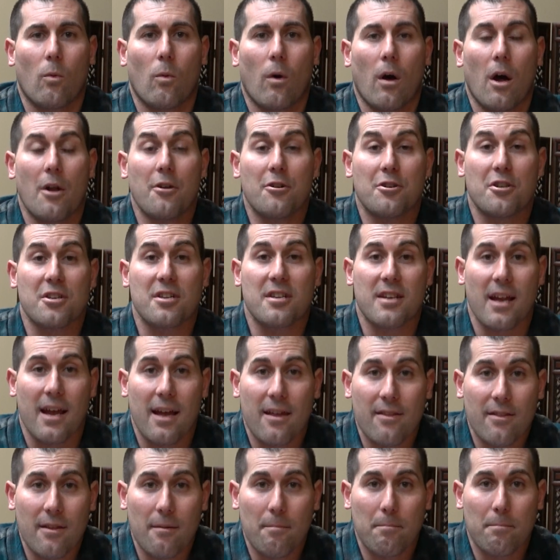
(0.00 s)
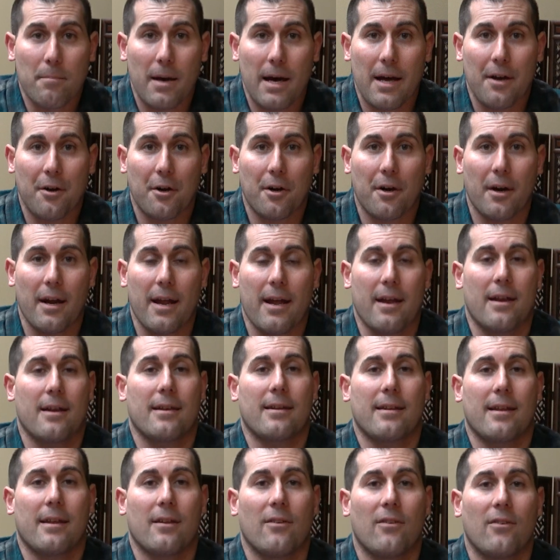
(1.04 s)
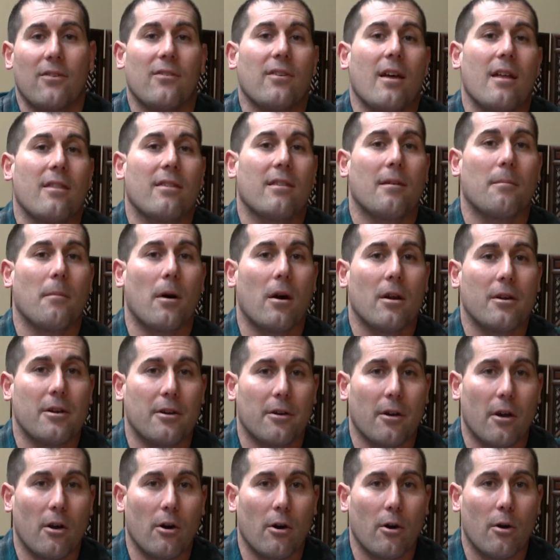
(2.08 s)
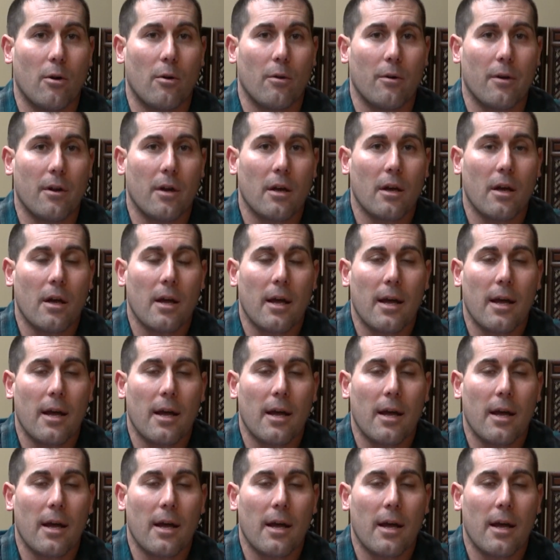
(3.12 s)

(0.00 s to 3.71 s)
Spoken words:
understand them better and can set them on your own